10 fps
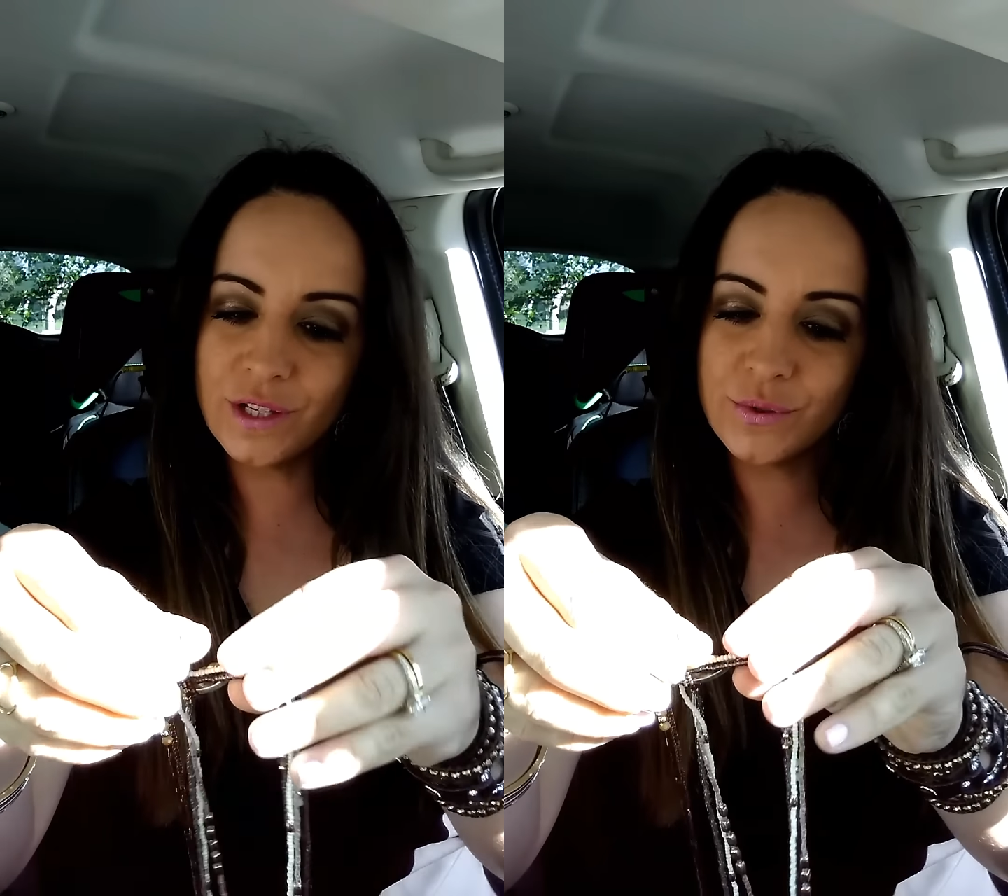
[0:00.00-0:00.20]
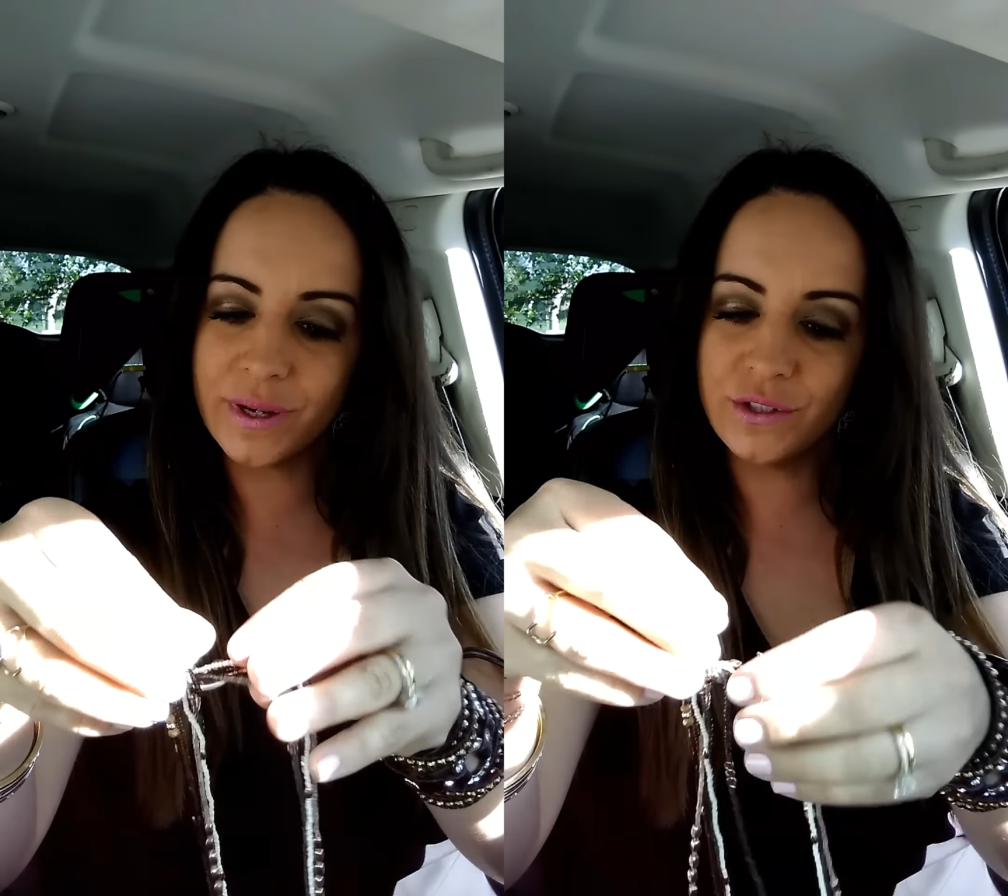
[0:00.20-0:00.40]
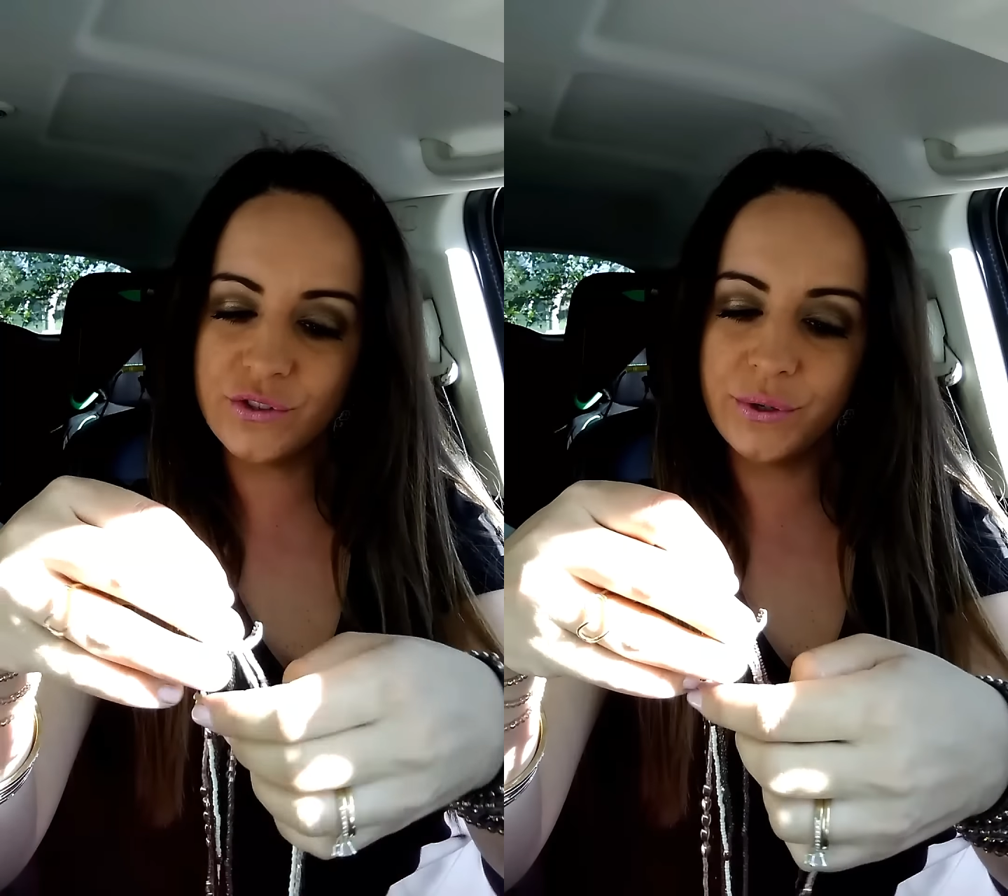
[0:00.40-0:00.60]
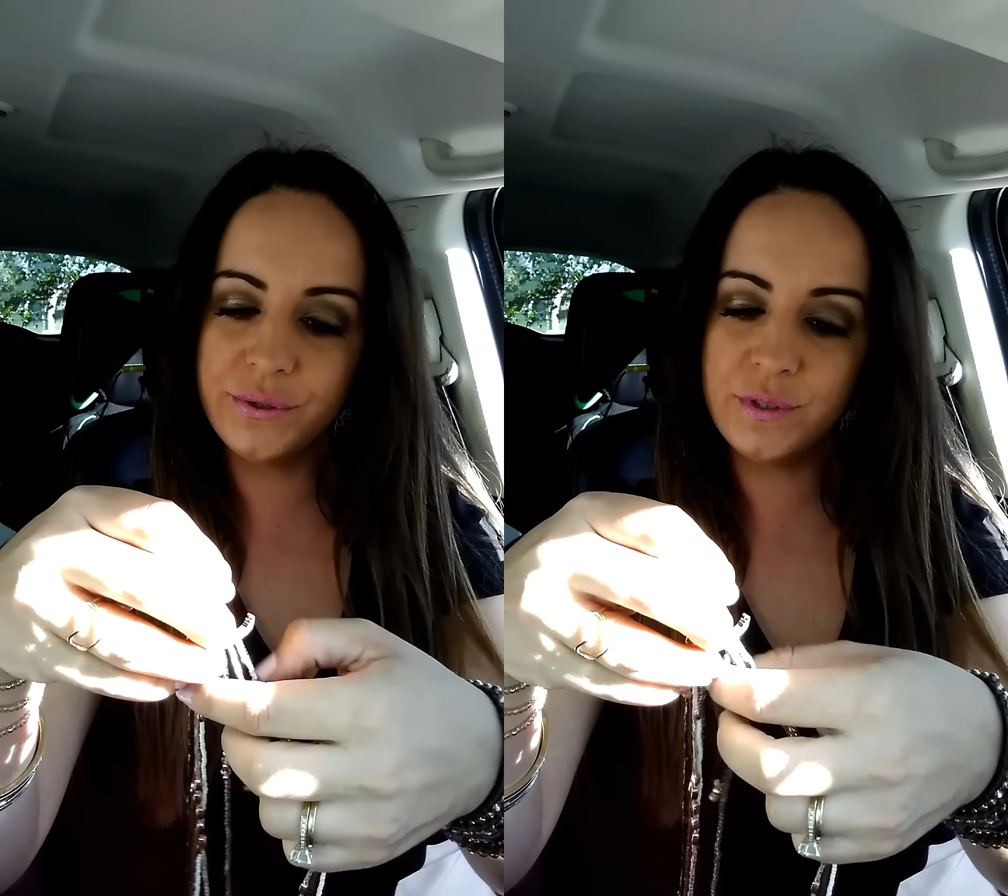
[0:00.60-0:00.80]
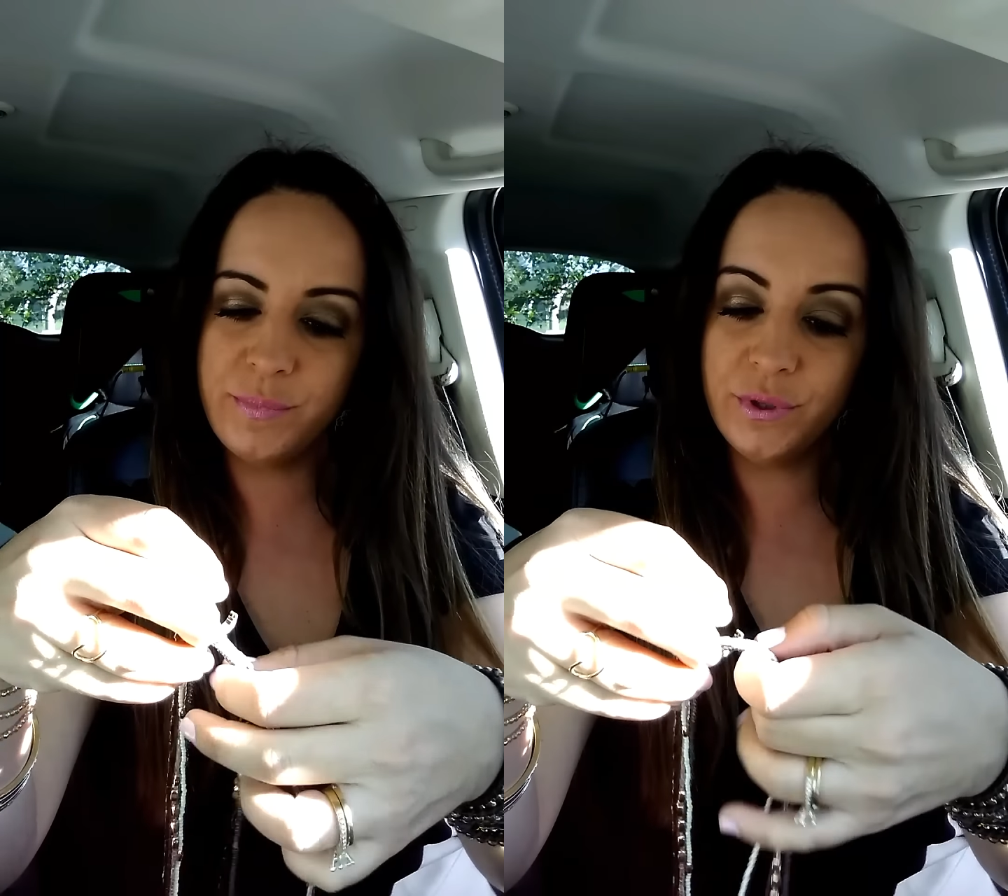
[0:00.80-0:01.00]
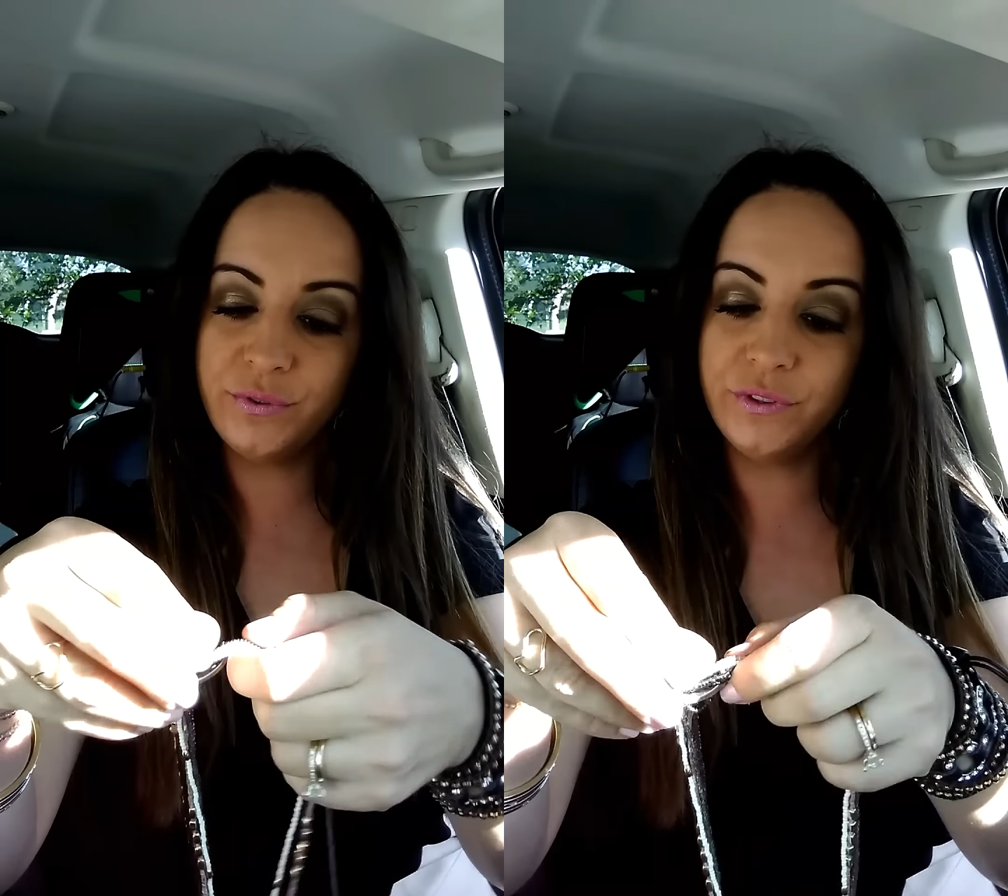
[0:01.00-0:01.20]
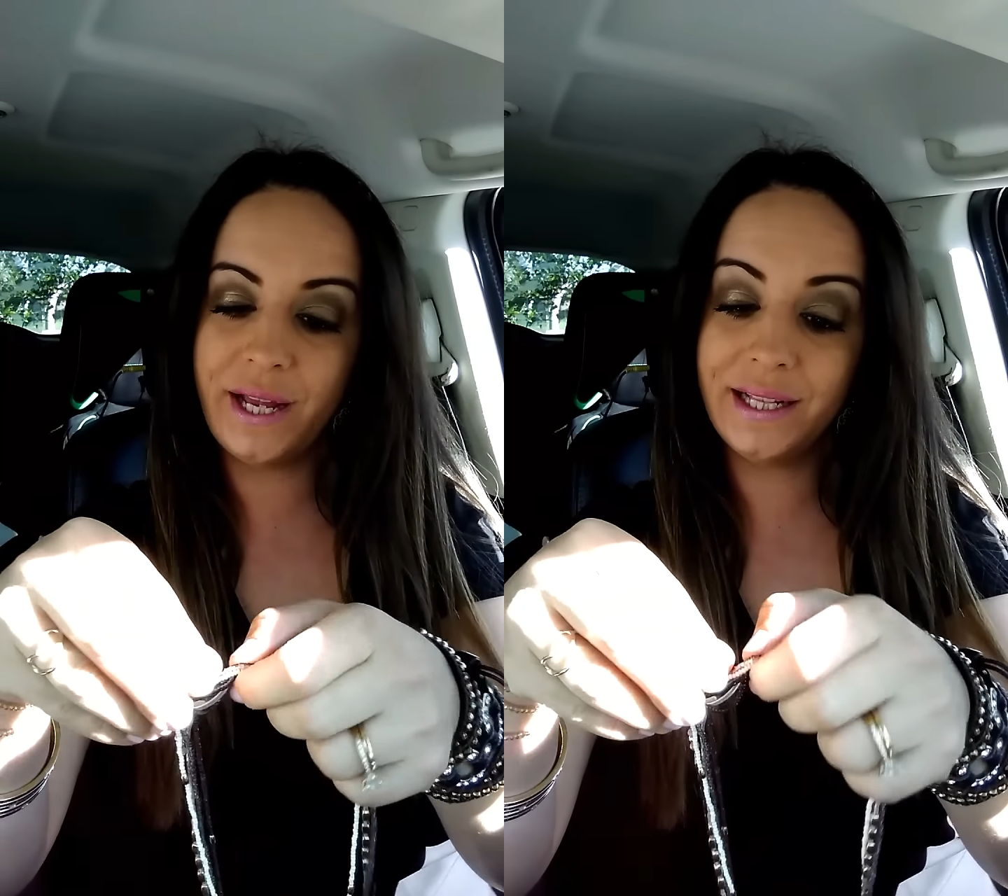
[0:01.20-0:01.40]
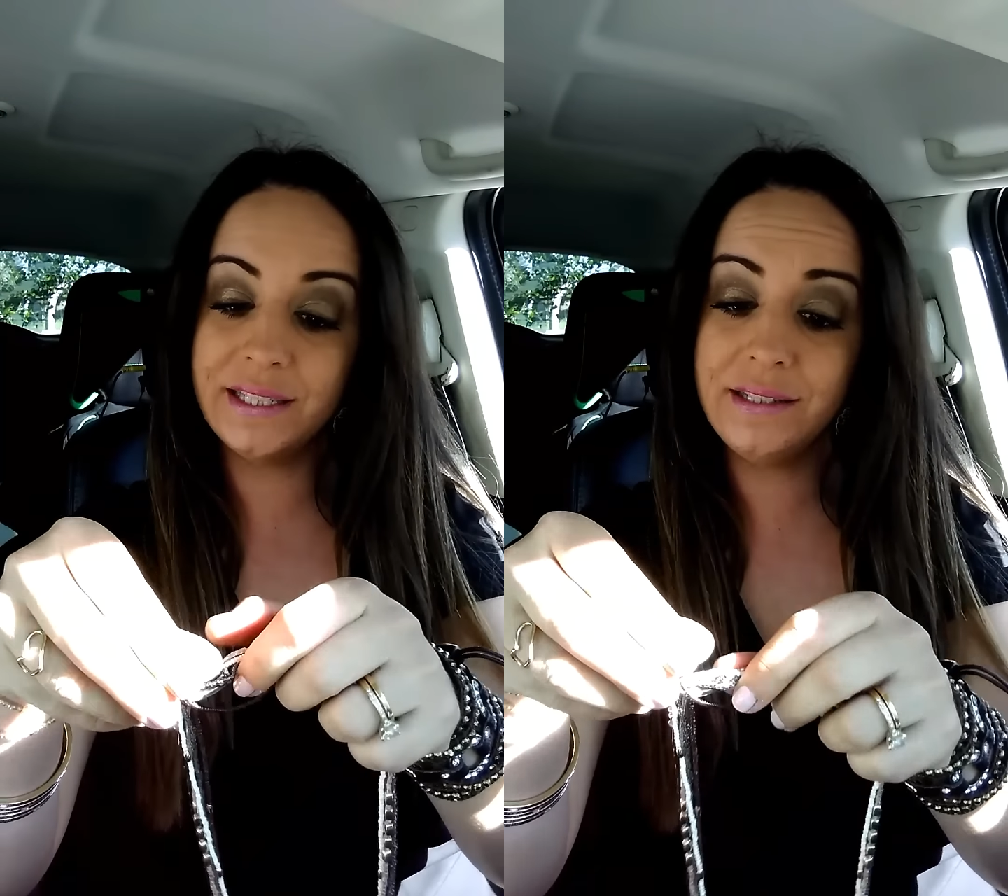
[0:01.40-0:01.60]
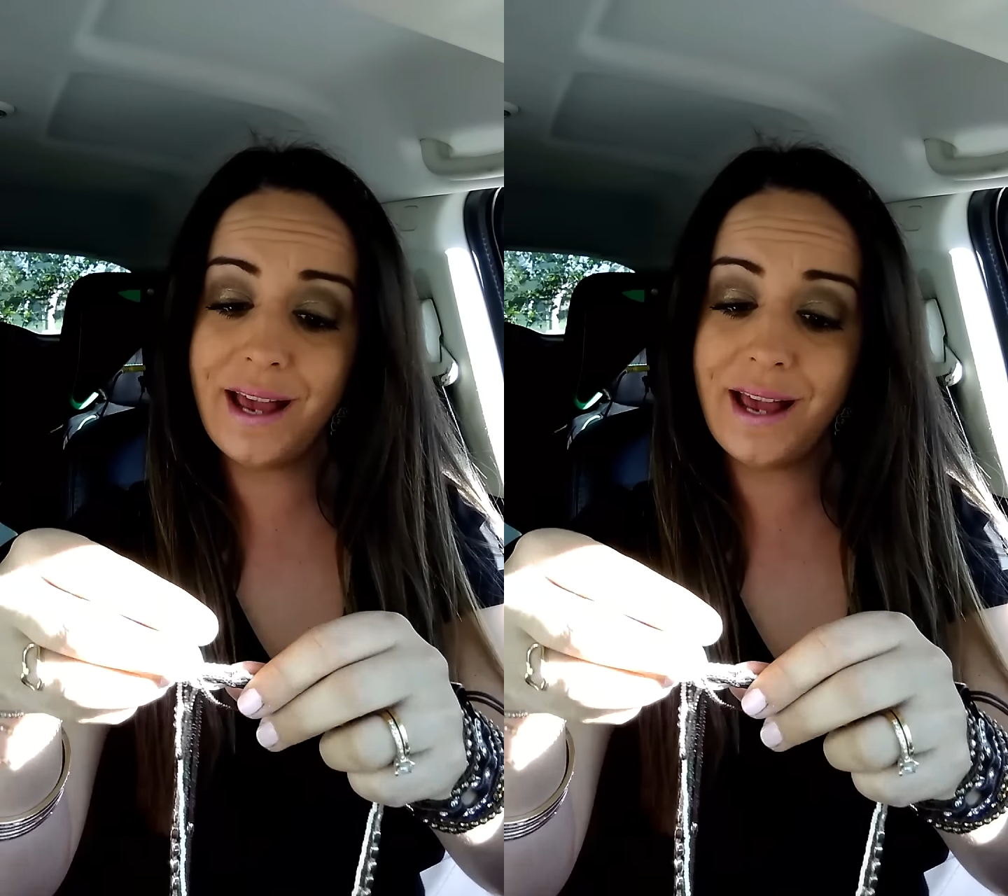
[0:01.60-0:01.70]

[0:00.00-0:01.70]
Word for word: so I can show you this beautiful necklace.